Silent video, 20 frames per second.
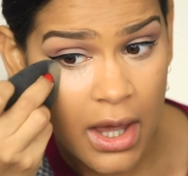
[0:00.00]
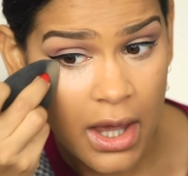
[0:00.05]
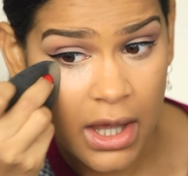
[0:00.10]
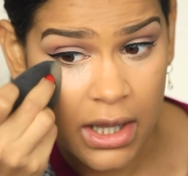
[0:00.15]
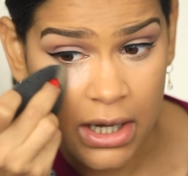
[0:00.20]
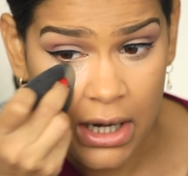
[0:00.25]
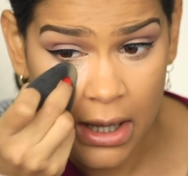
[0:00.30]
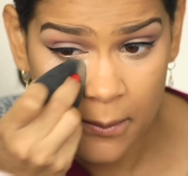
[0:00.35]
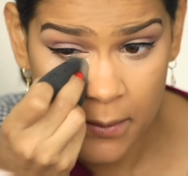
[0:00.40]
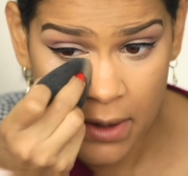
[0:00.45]

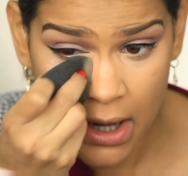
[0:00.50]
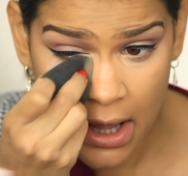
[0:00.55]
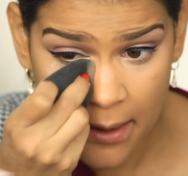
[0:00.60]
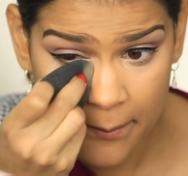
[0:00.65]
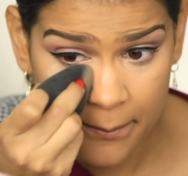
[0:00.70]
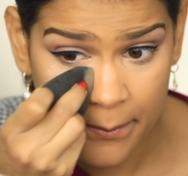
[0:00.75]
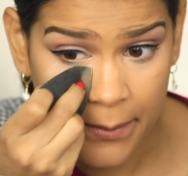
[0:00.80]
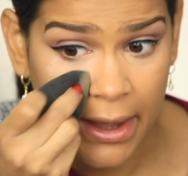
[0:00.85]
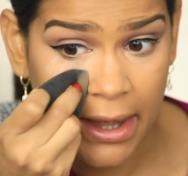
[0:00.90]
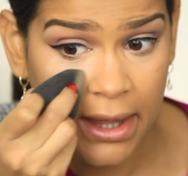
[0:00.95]
And I'm
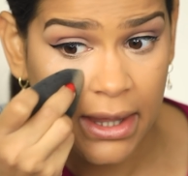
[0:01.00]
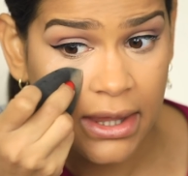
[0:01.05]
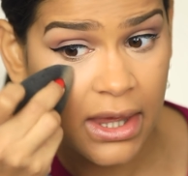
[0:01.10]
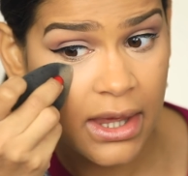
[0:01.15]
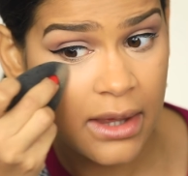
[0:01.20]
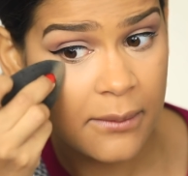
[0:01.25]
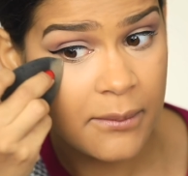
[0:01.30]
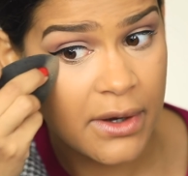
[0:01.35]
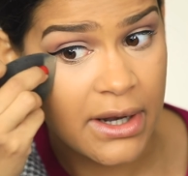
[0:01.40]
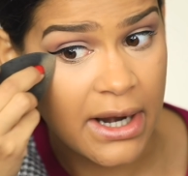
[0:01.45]
not
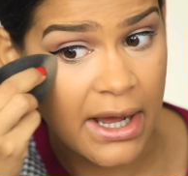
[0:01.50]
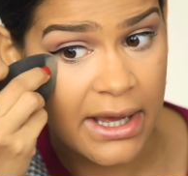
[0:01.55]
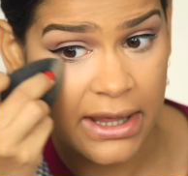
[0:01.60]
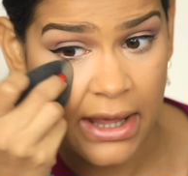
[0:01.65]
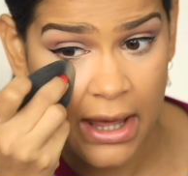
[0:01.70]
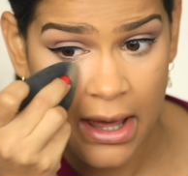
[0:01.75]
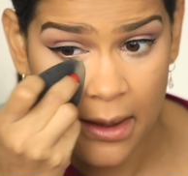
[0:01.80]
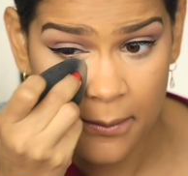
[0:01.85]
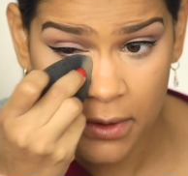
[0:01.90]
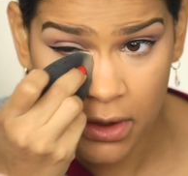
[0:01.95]
baking, but I
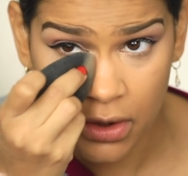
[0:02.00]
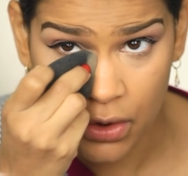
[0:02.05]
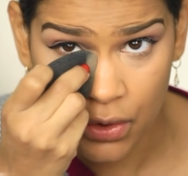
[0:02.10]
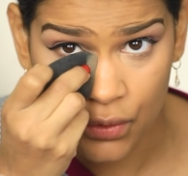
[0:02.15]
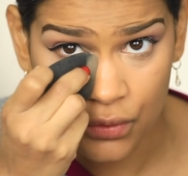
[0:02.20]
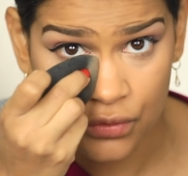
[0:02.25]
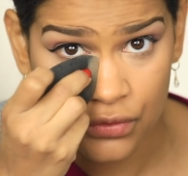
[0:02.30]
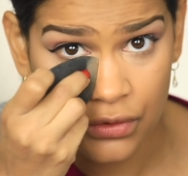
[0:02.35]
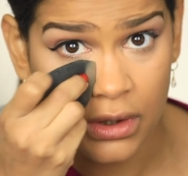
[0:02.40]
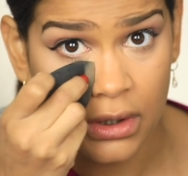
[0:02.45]
am
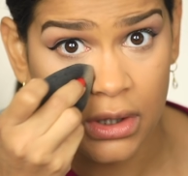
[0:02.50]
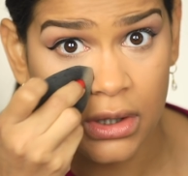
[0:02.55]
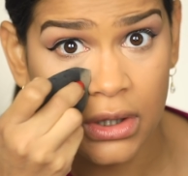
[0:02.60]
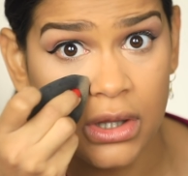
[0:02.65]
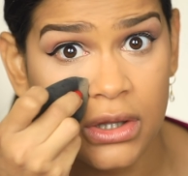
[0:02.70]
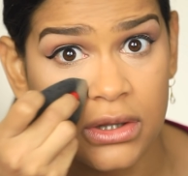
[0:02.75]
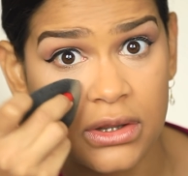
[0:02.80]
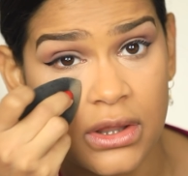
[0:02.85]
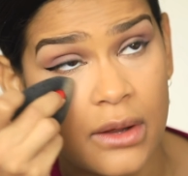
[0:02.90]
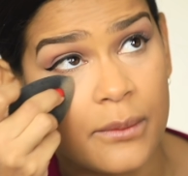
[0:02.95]

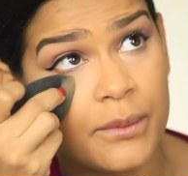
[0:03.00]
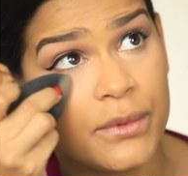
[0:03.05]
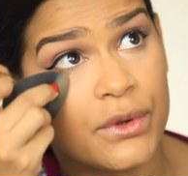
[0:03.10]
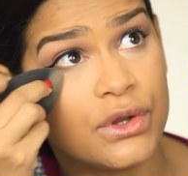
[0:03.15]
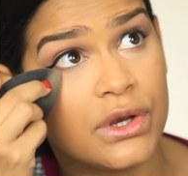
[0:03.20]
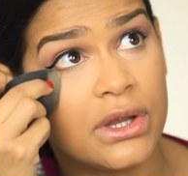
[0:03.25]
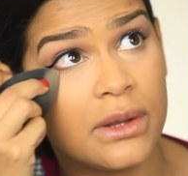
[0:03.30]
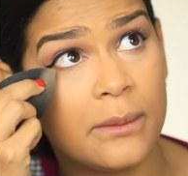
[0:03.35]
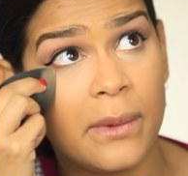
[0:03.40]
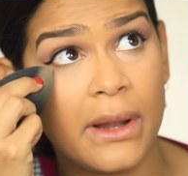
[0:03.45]
using the
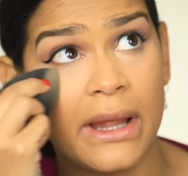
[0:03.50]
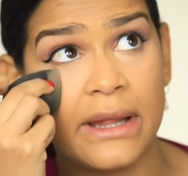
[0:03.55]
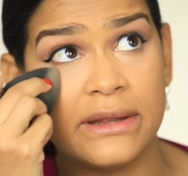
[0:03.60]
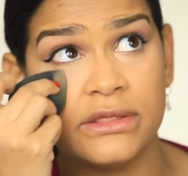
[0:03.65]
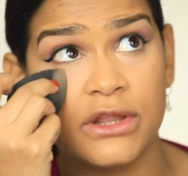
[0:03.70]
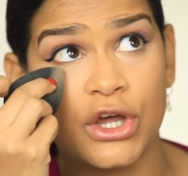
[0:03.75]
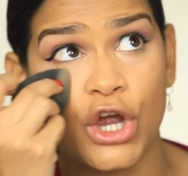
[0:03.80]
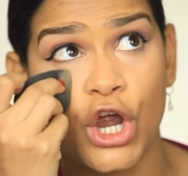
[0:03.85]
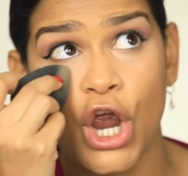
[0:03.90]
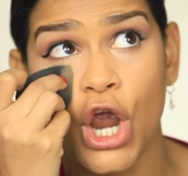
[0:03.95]
beauty
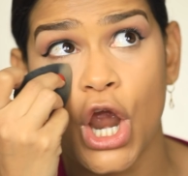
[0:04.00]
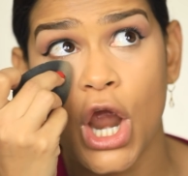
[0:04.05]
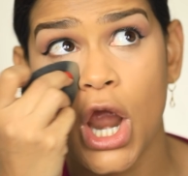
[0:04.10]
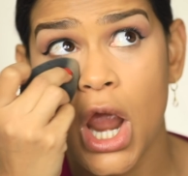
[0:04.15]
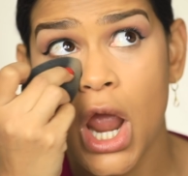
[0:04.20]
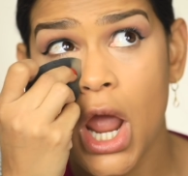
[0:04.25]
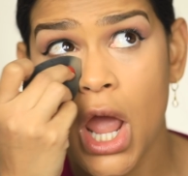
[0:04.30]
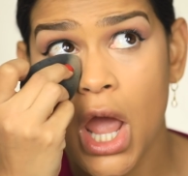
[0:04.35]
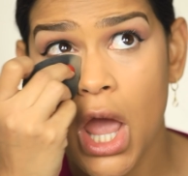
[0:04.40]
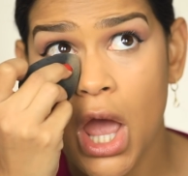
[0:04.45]
blender
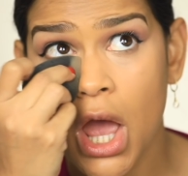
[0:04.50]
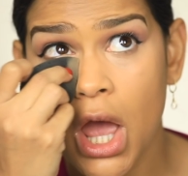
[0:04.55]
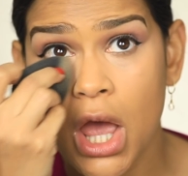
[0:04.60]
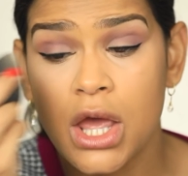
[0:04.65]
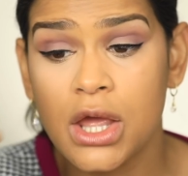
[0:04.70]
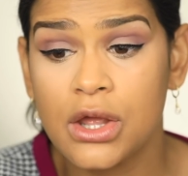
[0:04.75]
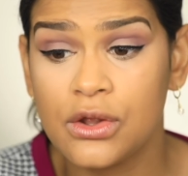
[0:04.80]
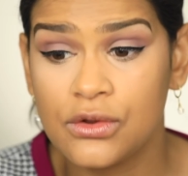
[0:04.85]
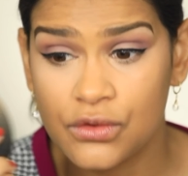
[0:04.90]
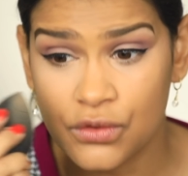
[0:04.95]

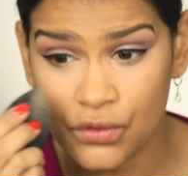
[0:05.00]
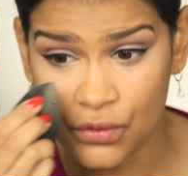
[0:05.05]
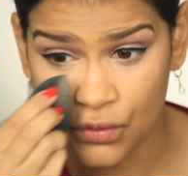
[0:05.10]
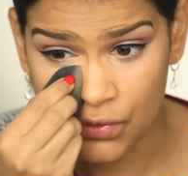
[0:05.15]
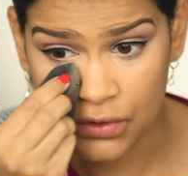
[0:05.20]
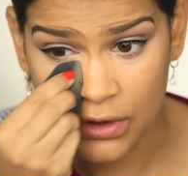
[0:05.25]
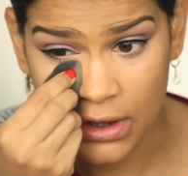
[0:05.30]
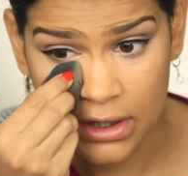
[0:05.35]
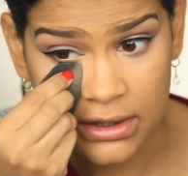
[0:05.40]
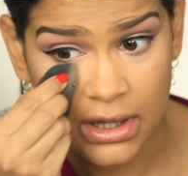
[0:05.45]
to
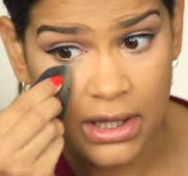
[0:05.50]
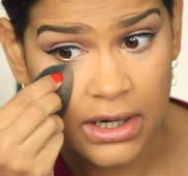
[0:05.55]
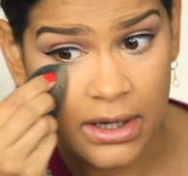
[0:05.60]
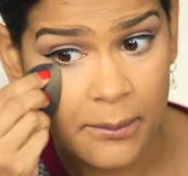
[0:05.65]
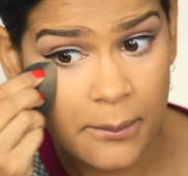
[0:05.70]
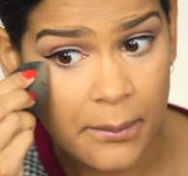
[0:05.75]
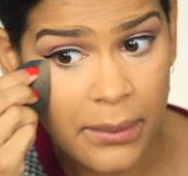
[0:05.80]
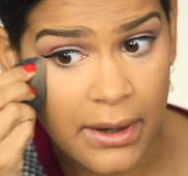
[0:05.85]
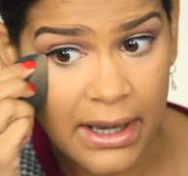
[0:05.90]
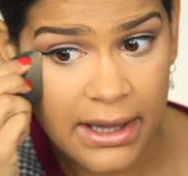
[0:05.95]
set that
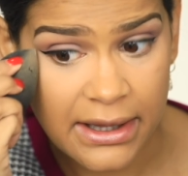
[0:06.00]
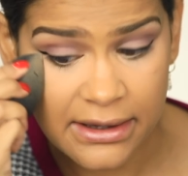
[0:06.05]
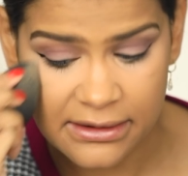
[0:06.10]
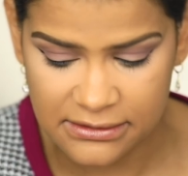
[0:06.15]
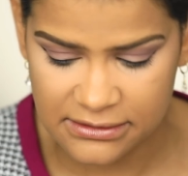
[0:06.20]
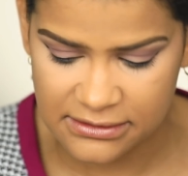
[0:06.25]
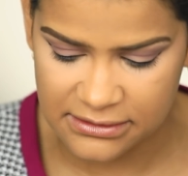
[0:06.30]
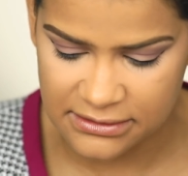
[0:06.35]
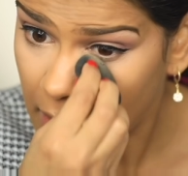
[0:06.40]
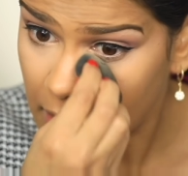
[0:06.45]
in
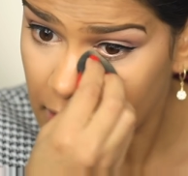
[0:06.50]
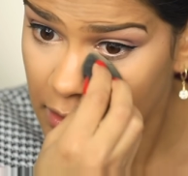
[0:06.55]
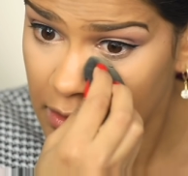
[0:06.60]
place.